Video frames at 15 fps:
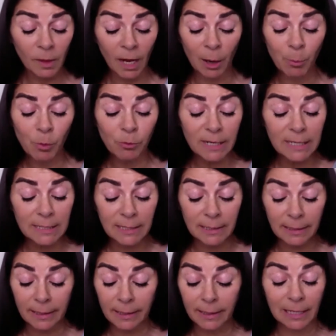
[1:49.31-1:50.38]
And more
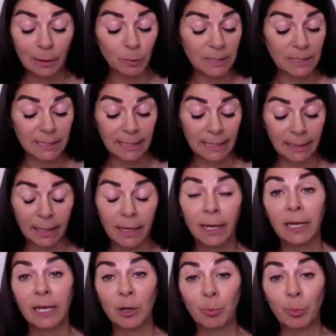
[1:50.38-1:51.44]
recently, he was seen
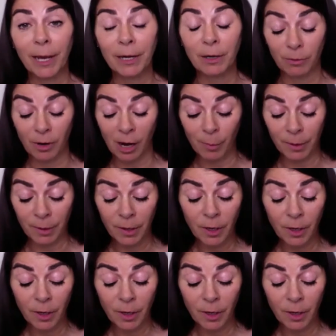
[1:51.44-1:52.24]
in Panorama,